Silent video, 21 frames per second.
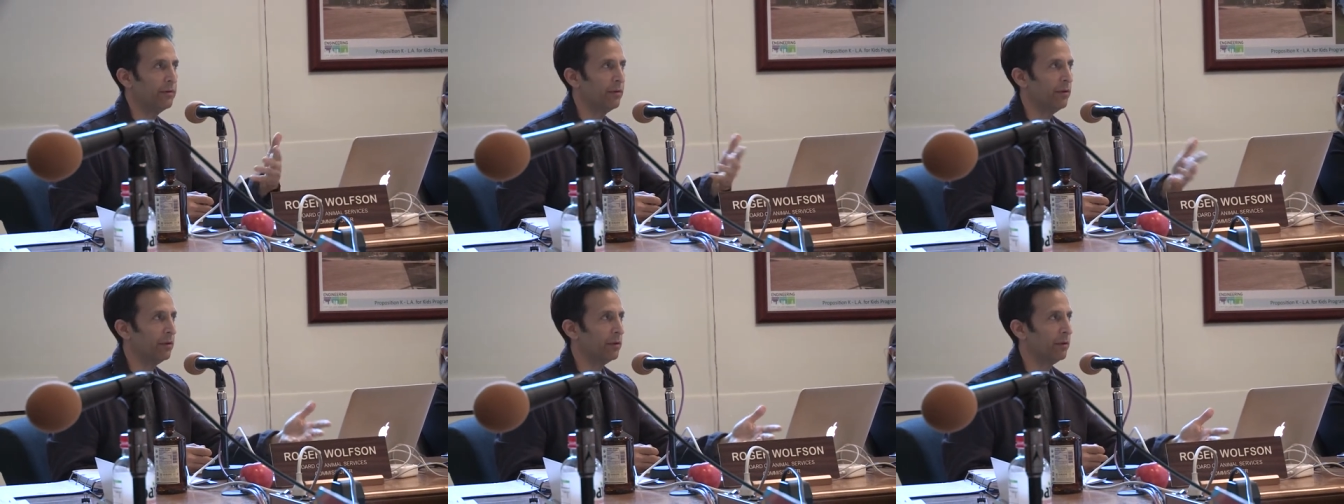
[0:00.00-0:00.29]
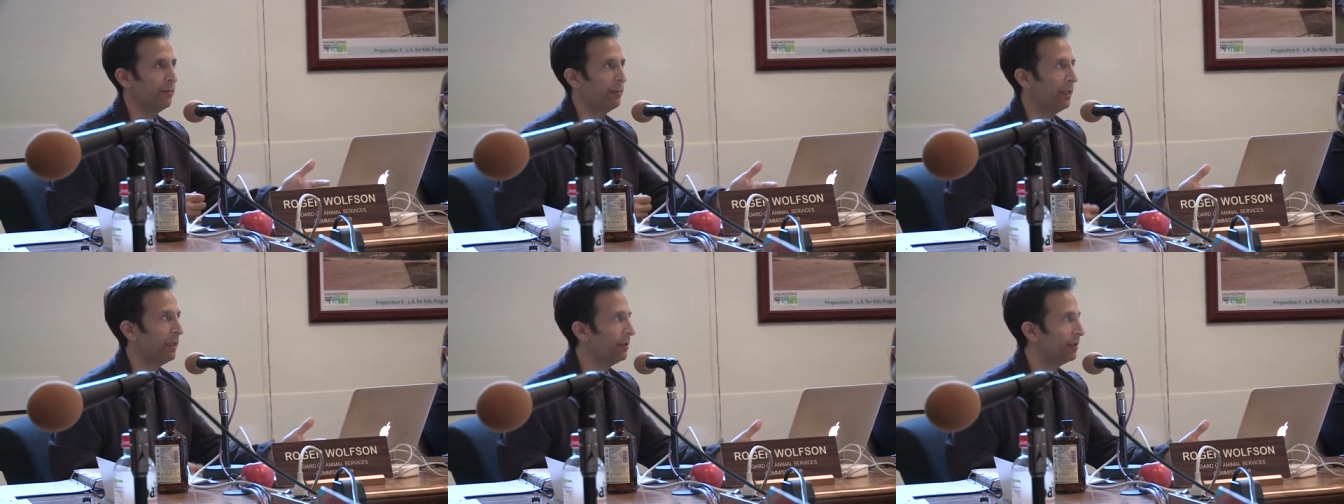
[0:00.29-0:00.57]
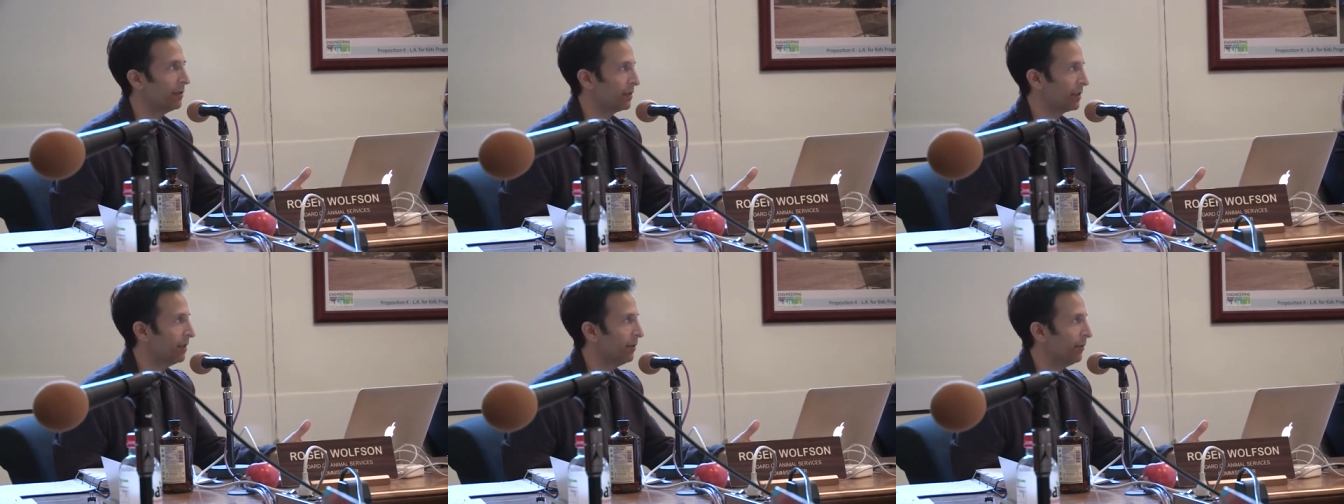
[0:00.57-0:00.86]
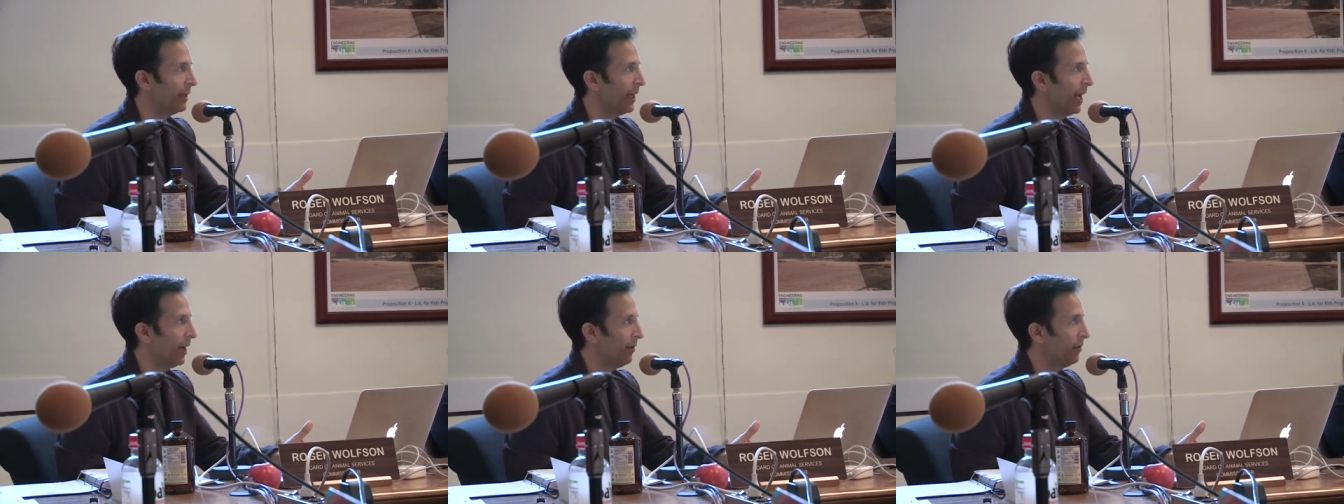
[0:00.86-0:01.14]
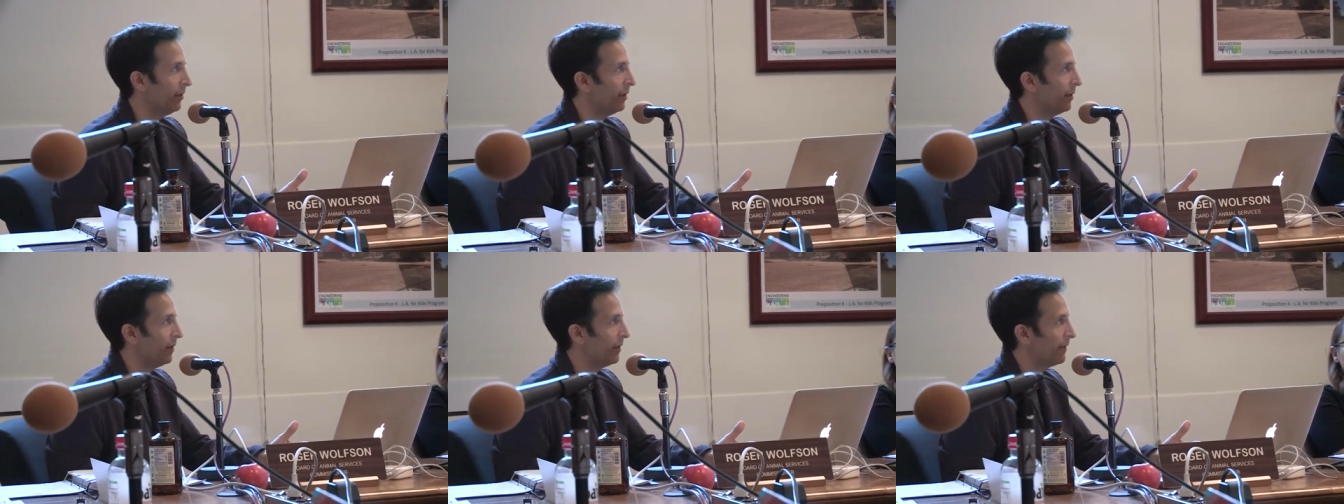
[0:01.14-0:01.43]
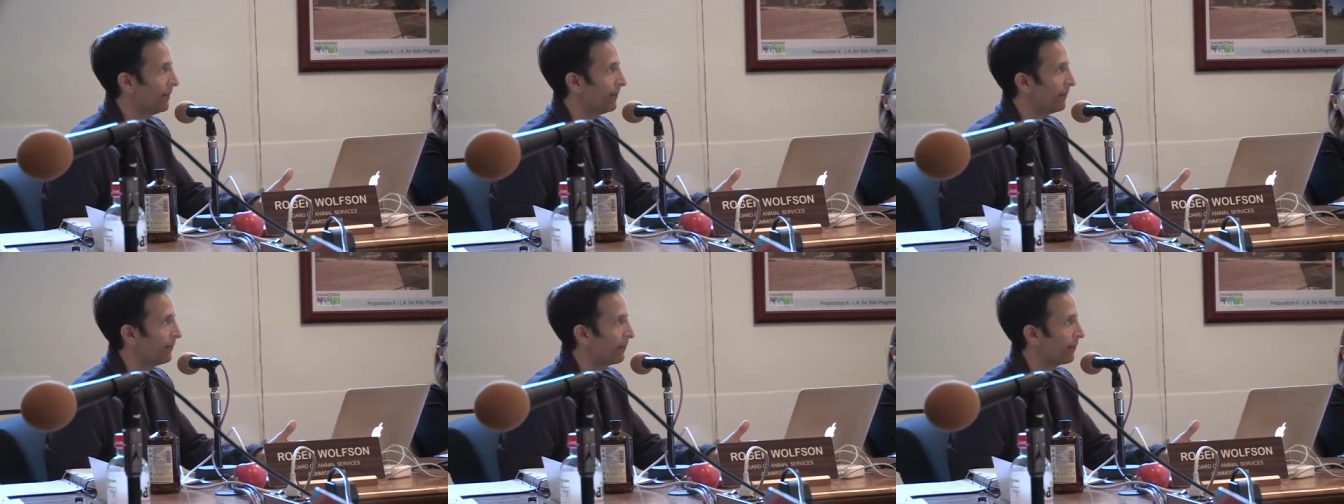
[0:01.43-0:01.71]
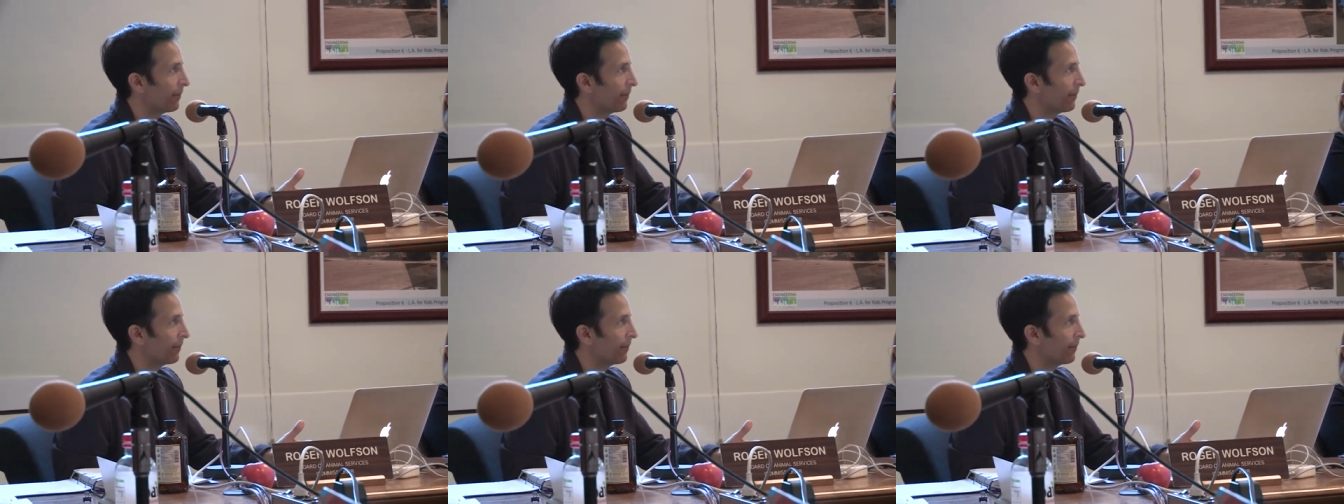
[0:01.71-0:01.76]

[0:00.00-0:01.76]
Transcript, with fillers: those appeals that we had earlier.